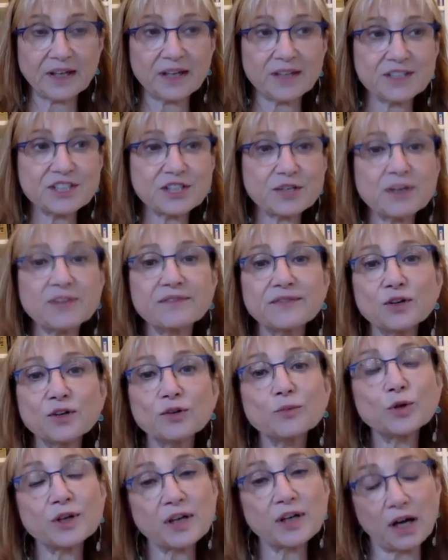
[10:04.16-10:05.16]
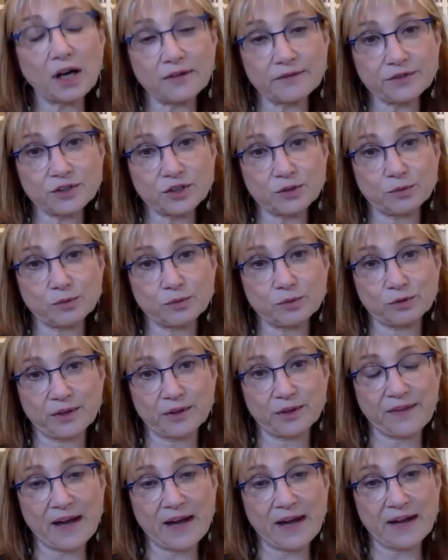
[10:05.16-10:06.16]
And so I feel more comfortable
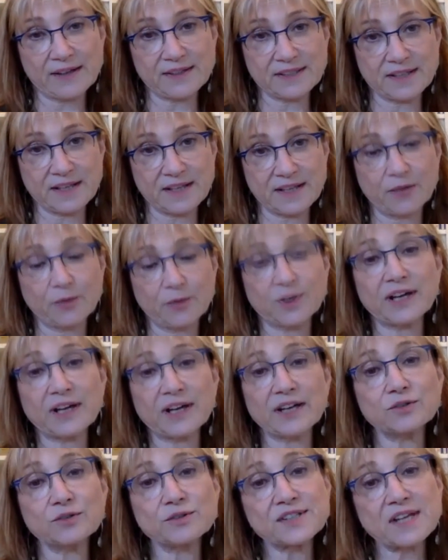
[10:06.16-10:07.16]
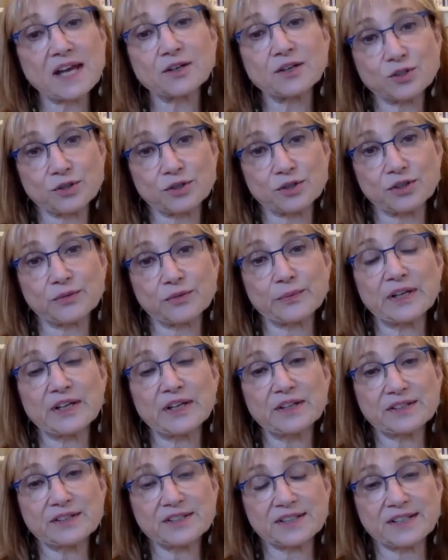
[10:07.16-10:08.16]
with that today. When I use that term
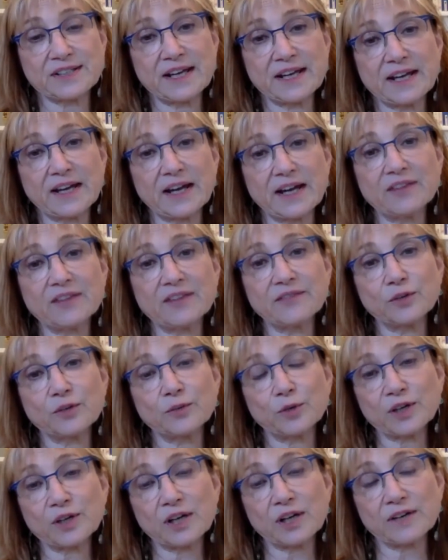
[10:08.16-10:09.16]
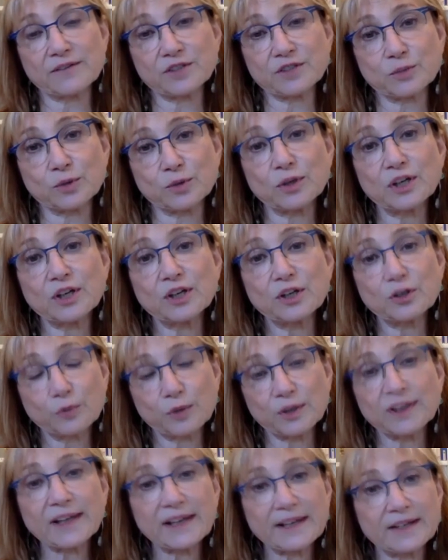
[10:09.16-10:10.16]
today, I feel more comfortable
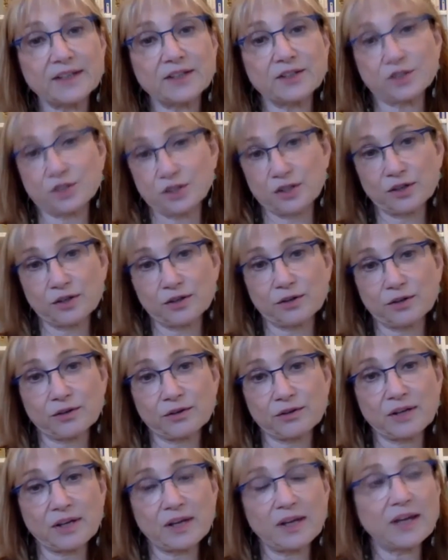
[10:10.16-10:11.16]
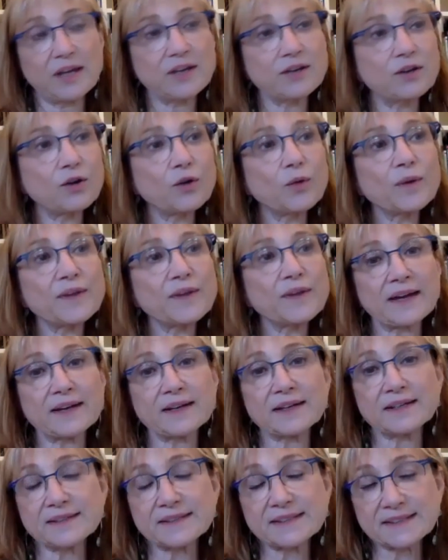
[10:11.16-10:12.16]
relating to the earth and knowing that
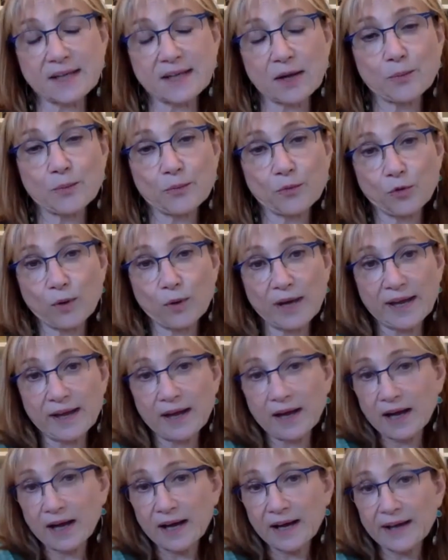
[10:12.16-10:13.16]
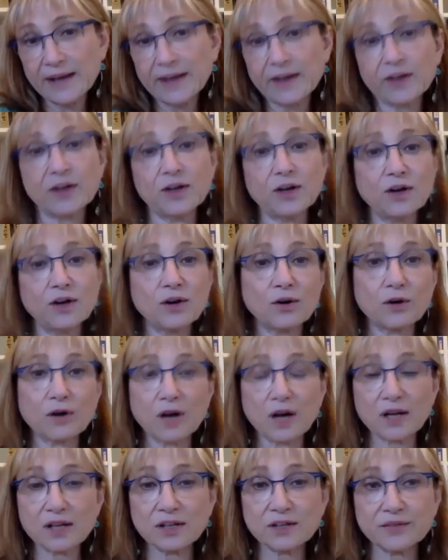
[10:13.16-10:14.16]
in some way I or
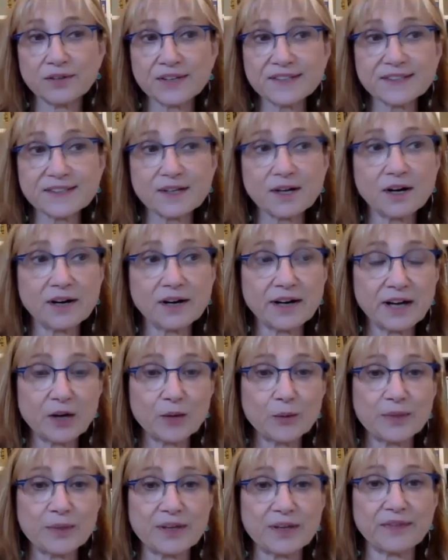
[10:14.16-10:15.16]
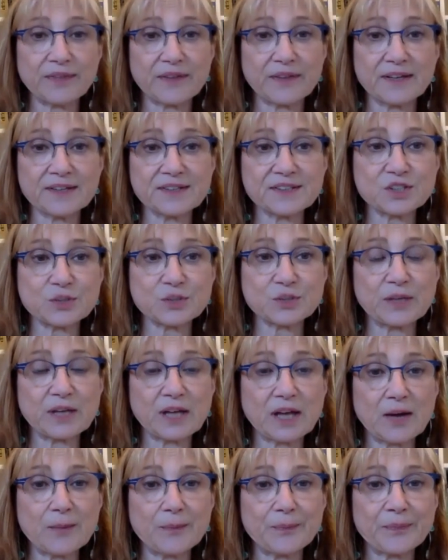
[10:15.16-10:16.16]
all of us are helping things to
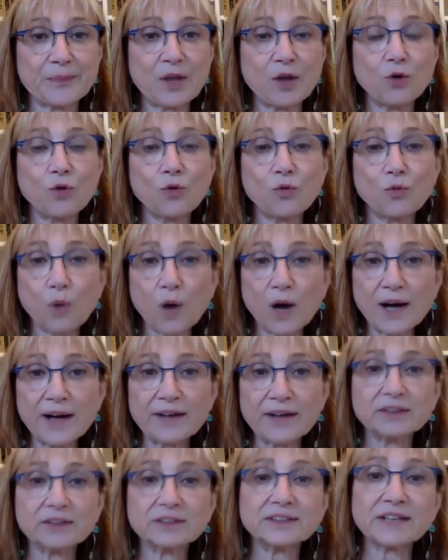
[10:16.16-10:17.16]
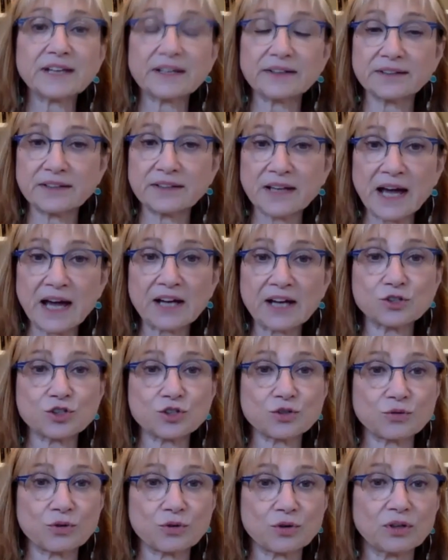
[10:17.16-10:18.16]
become wild and
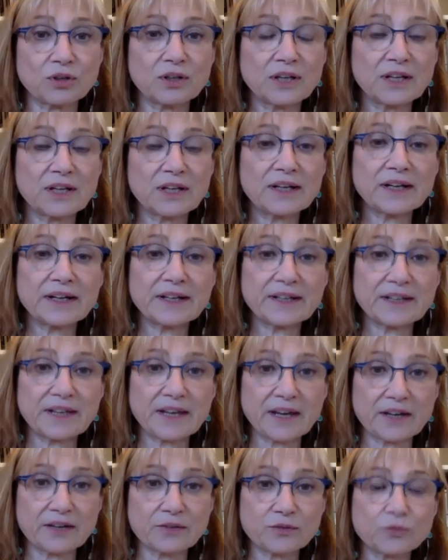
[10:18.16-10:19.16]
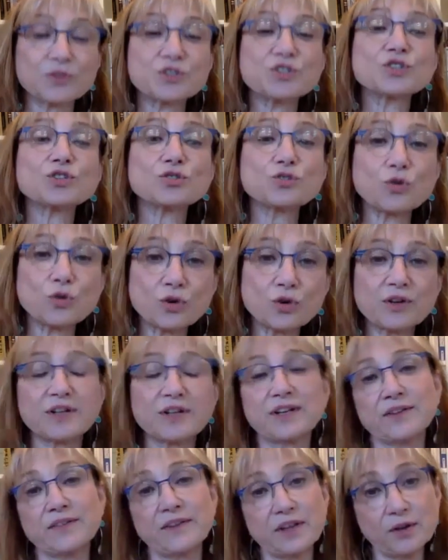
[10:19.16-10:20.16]
natural again,
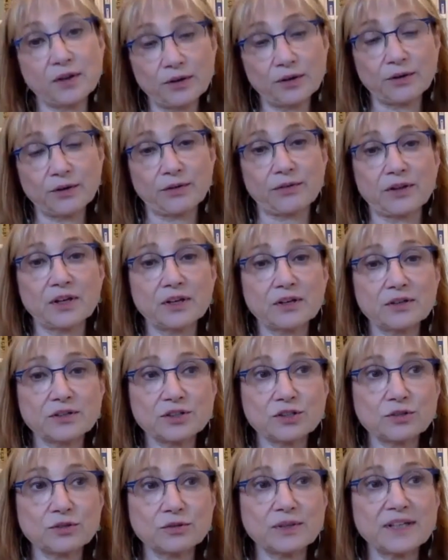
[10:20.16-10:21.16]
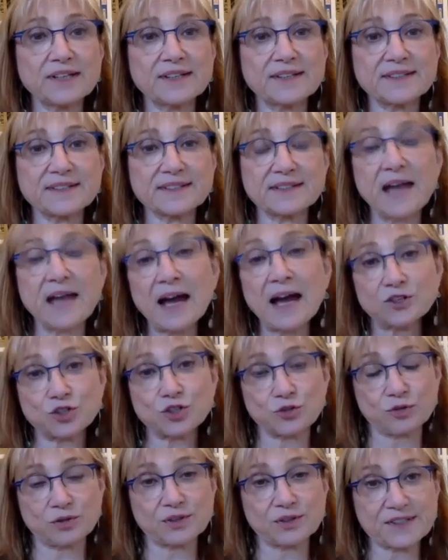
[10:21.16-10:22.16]
restoring the earth to its
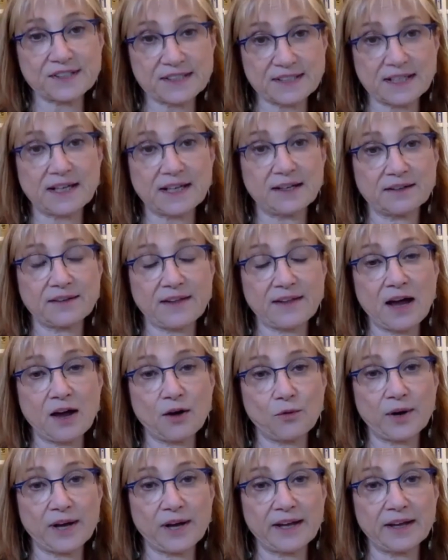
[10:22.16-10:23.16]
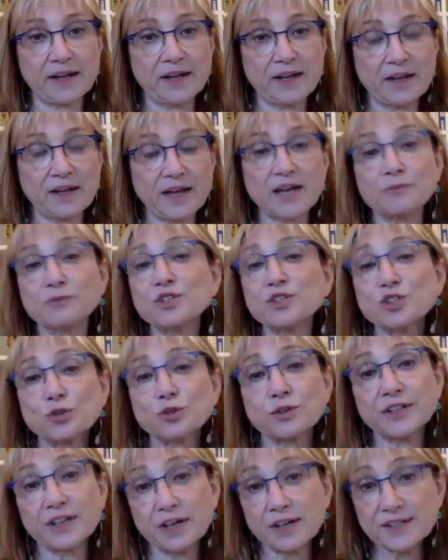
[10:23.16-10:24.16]
natural state that way, and
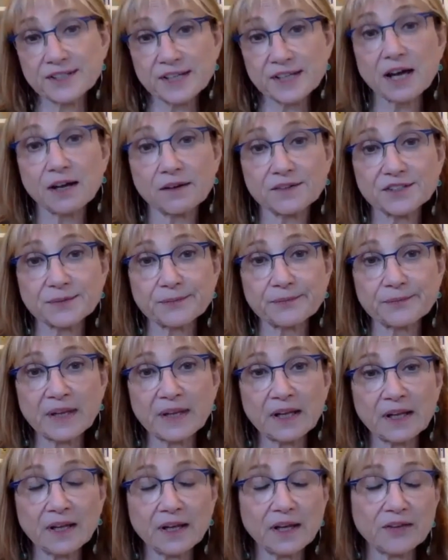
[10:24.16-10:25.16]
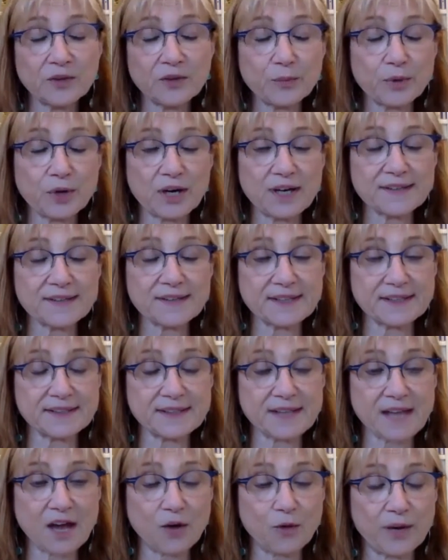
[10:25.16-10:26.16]
restoring ourselves in the process
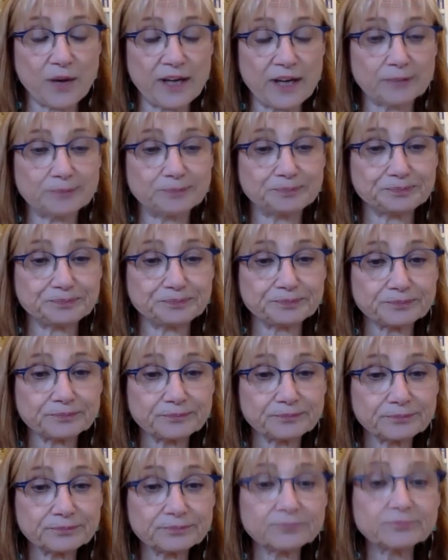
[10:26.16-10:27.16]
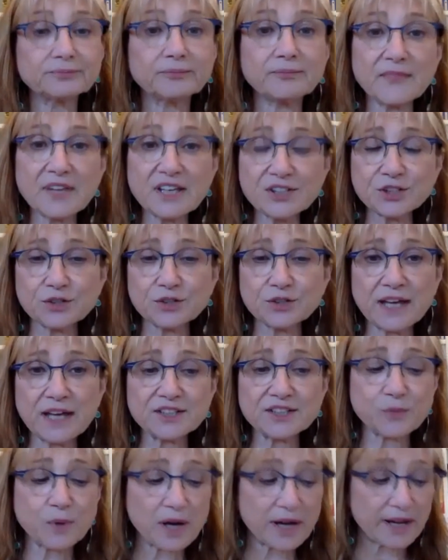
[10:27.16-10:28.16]
that way. So
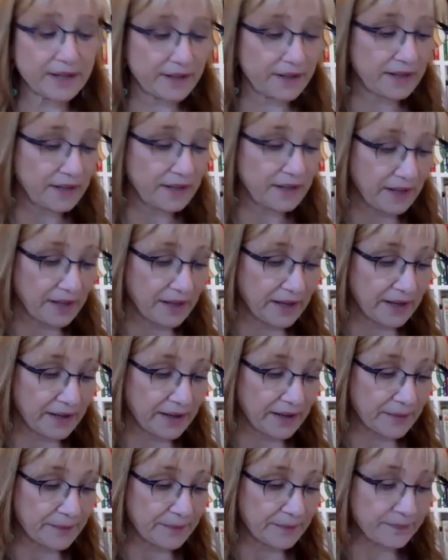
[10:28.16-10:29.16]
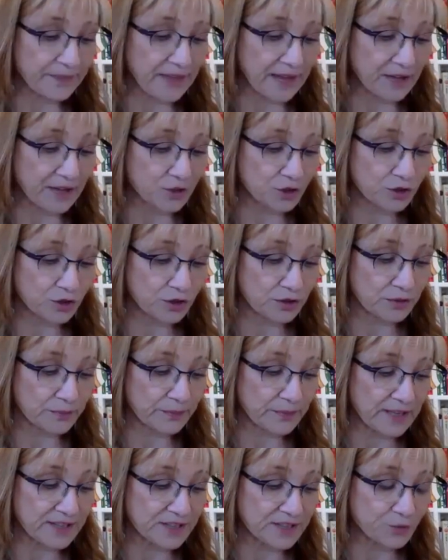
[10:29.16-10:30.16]
that's why that term
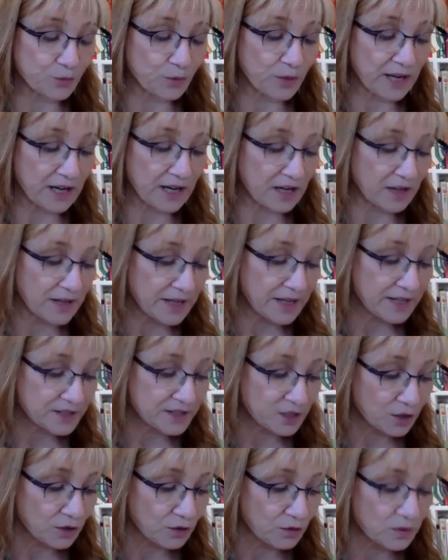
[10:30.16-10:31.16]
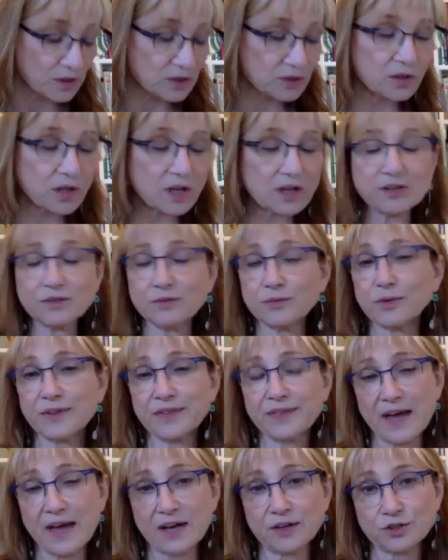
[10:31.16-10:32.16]
as well. So along with
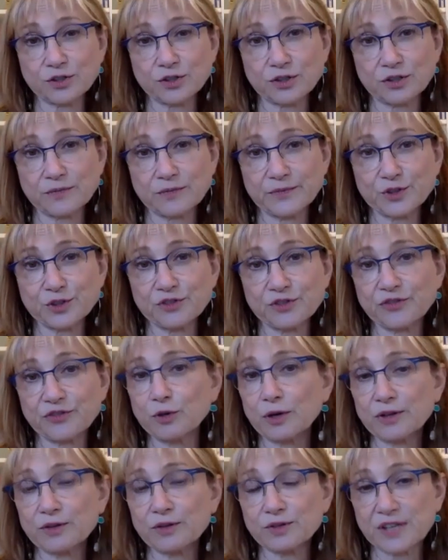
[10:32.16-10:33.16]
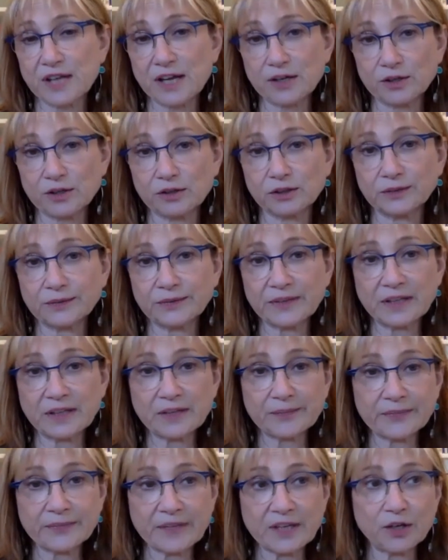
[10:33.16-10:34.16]
that term, there's a few others that you'll
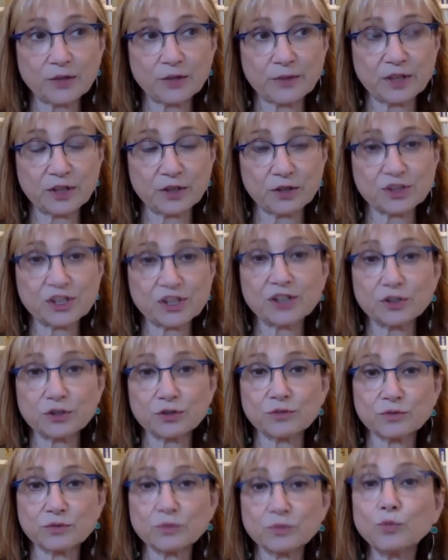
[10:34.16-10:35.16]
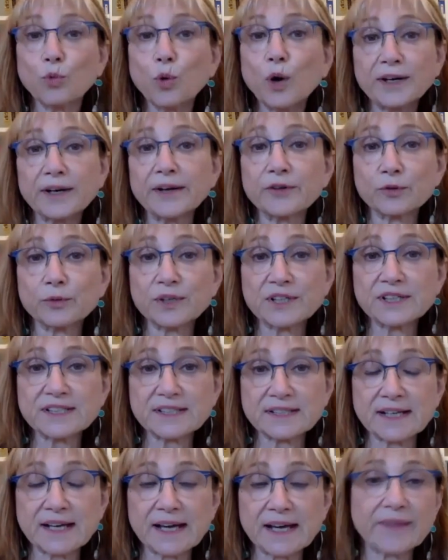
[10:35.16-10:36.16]
hear me use. I'll use one other one
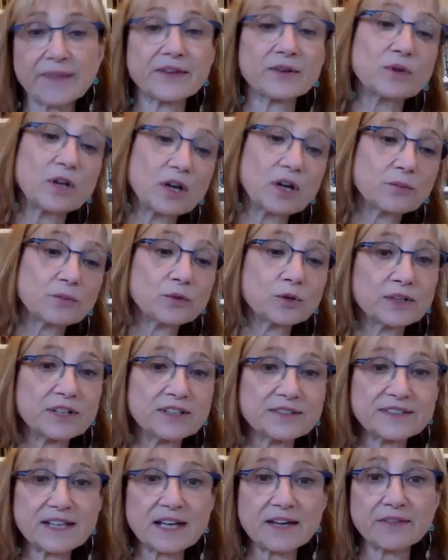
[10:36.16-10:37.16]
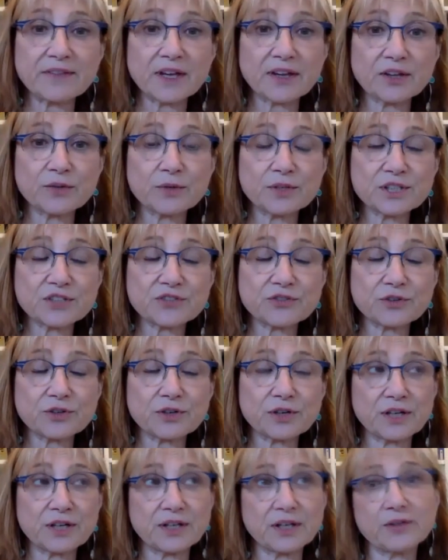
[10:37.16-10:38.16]
today, and then we'll save the other ones for
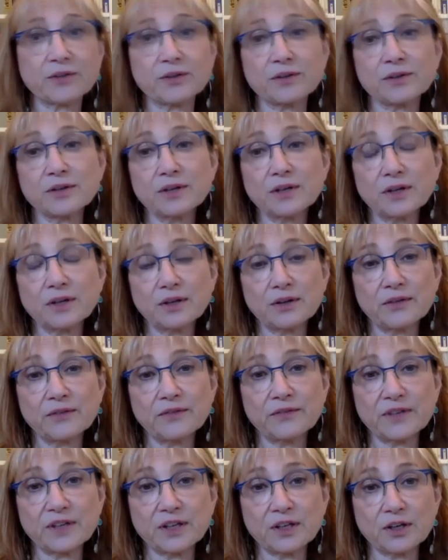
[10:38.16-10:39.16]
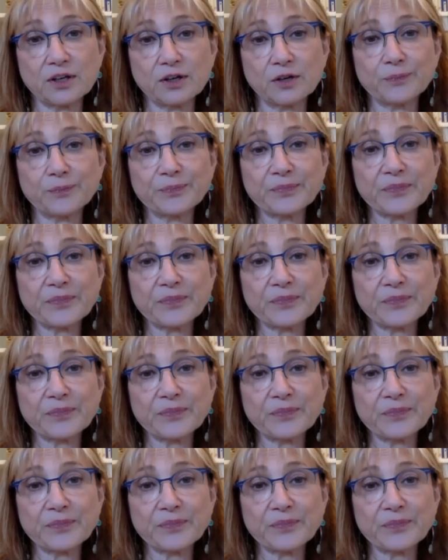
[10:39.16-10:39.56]
another video.